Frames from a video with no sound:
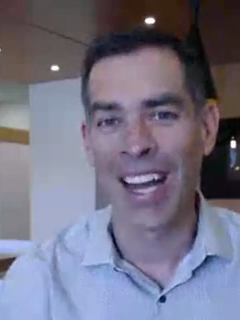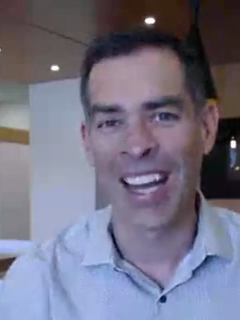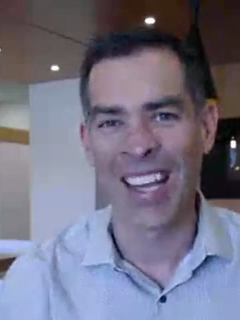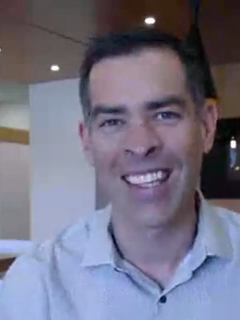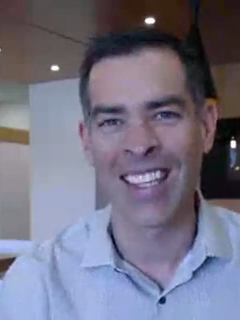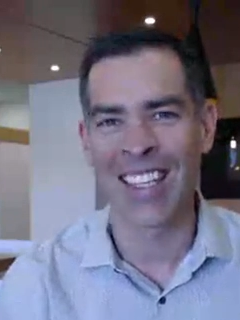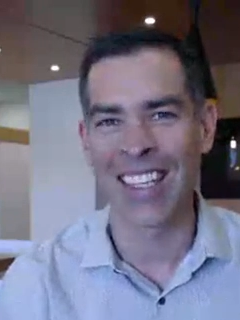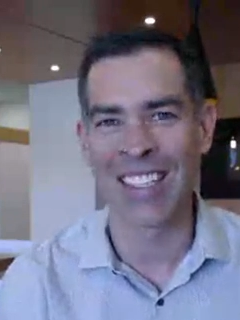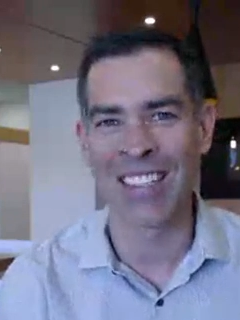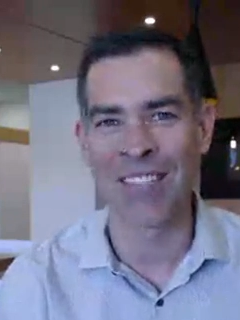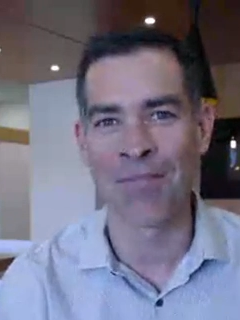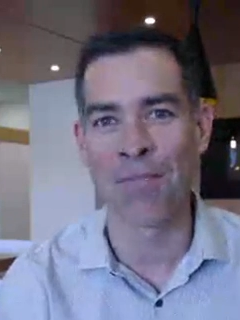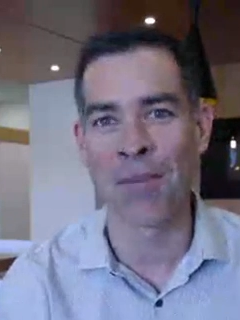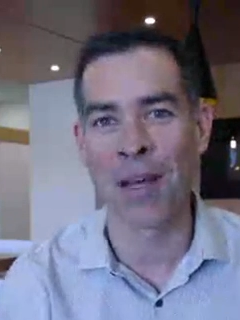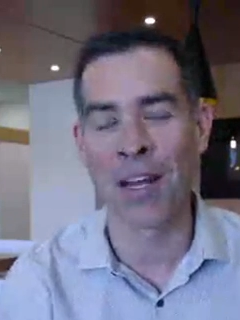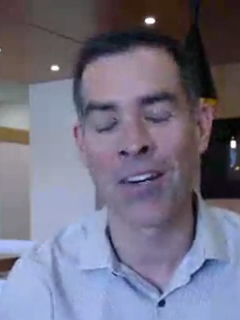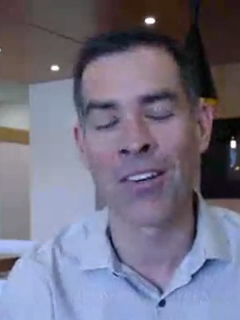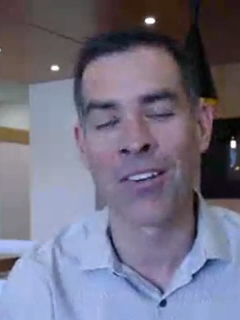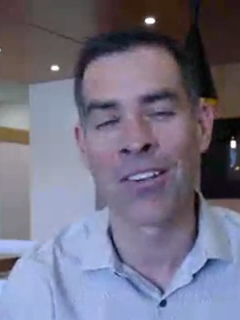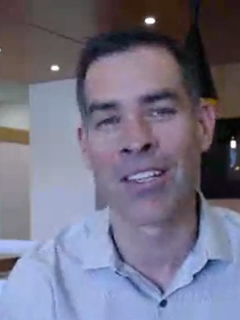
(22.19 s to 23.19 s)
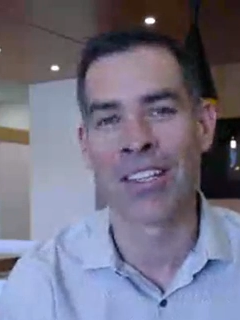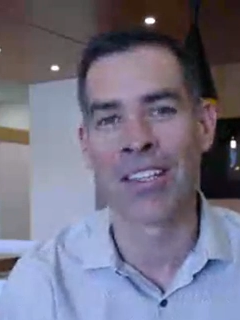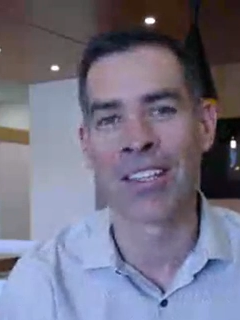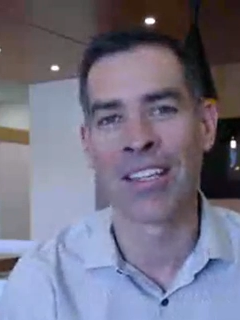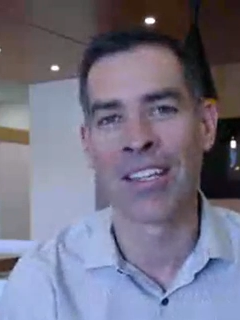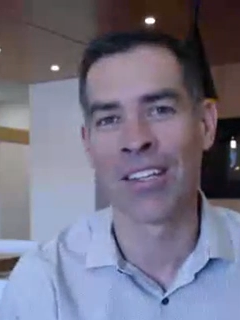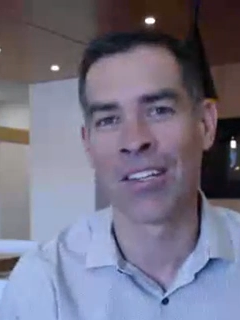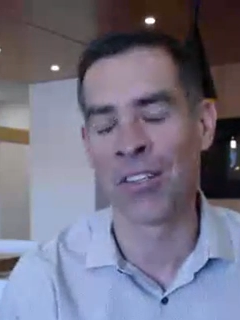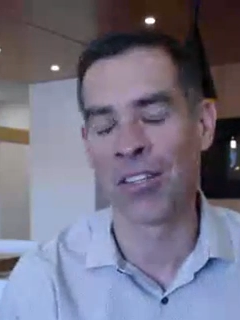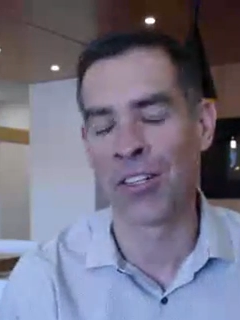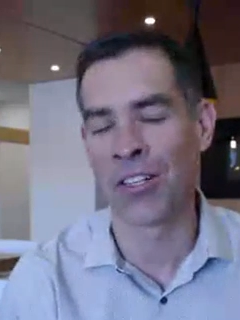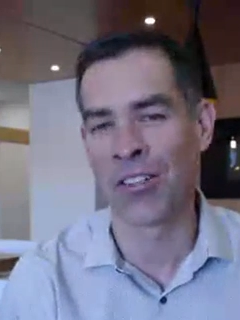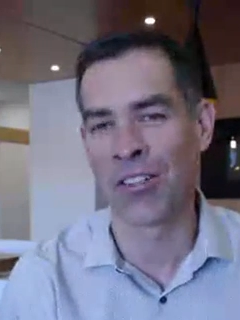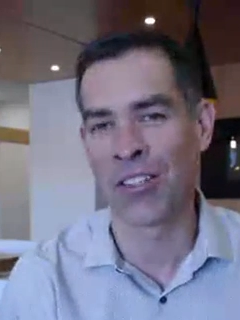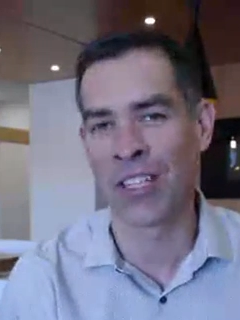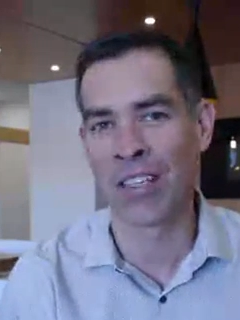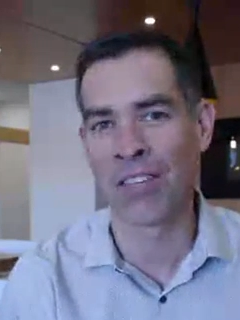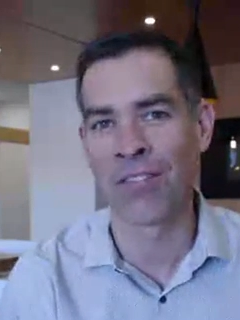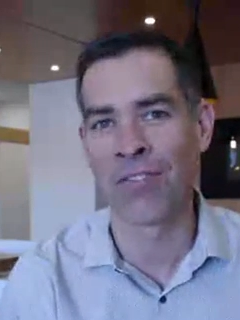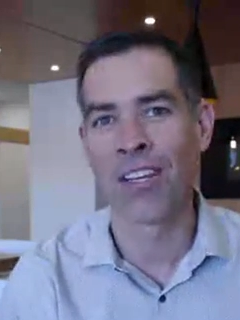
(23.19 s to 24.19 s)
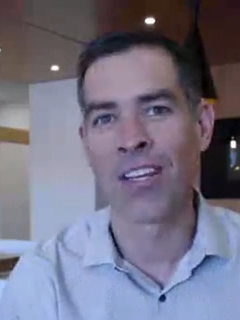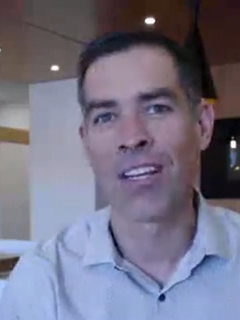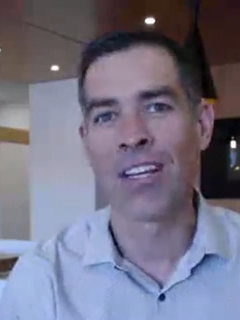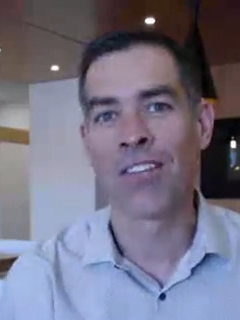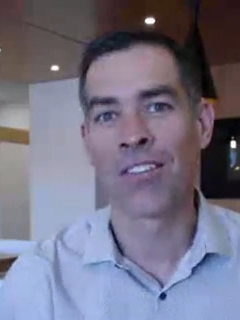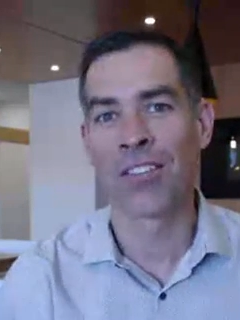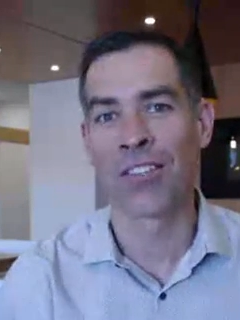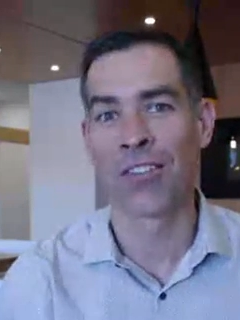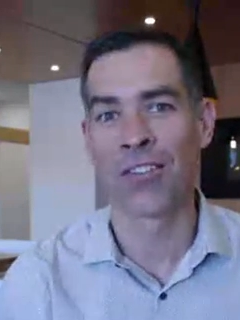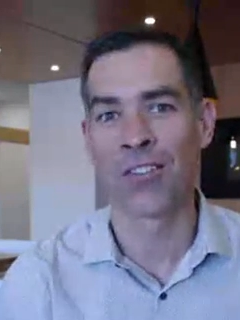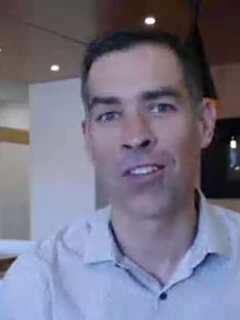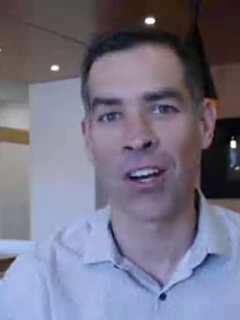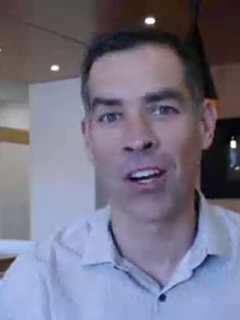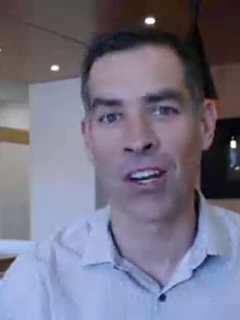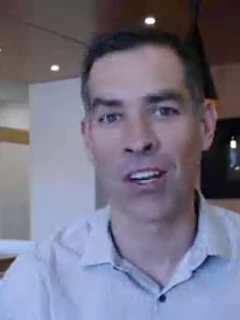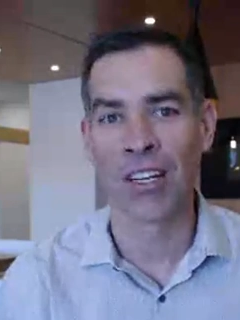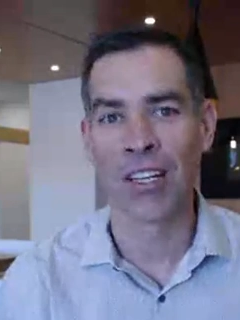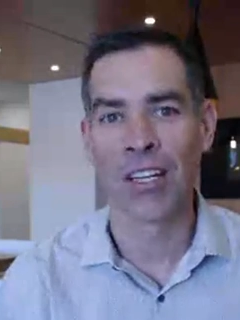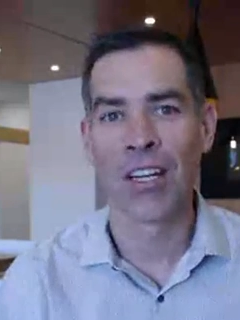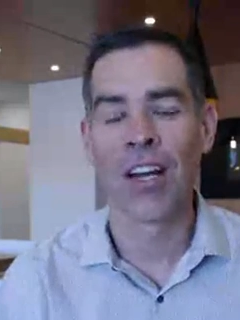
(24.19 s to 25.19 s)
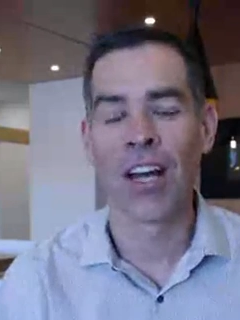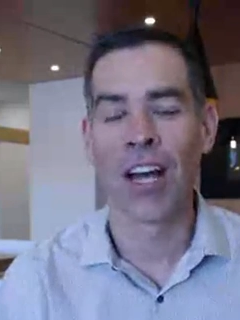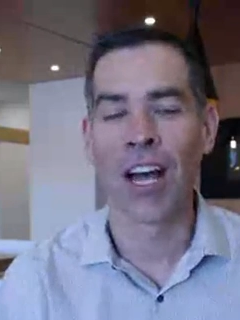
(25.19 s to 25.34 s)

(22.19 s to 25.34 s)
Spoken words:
I think it's even better than New Year's Eve to start